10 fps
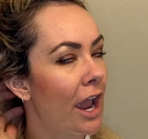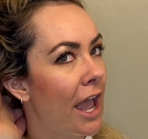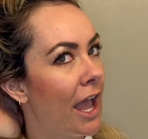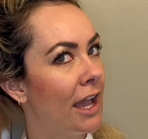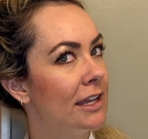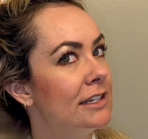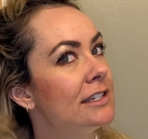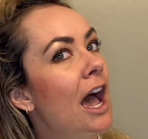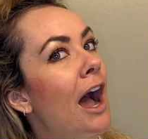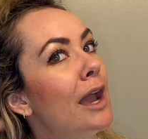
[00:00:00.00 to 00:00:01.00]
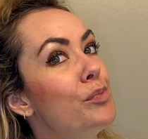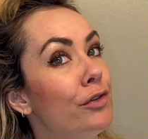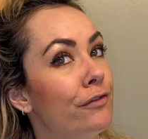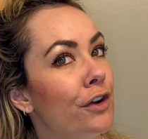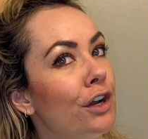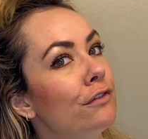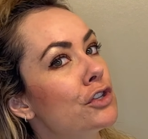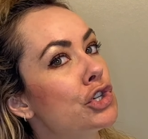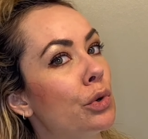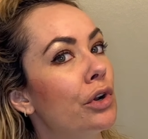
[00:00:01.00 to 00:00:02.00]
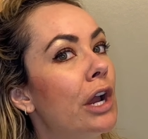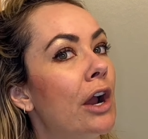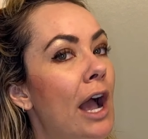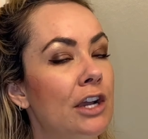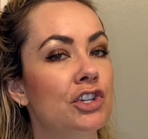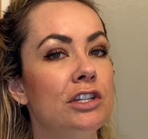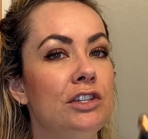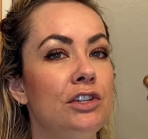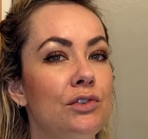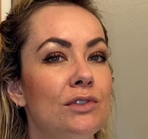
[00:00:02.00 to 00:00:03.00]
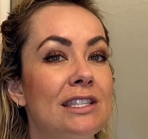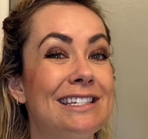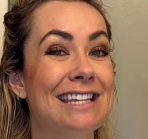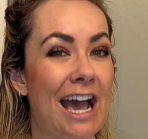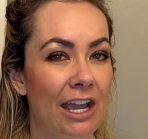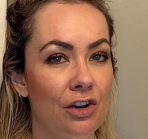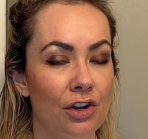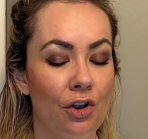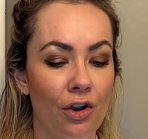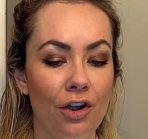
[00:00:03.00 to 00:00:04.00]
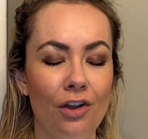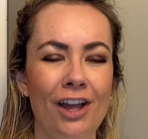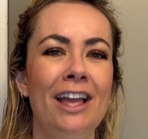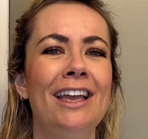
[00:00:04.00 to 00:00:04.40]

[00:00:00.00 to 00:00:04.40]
and I prefer for shorter hair actually to use the tighter curl.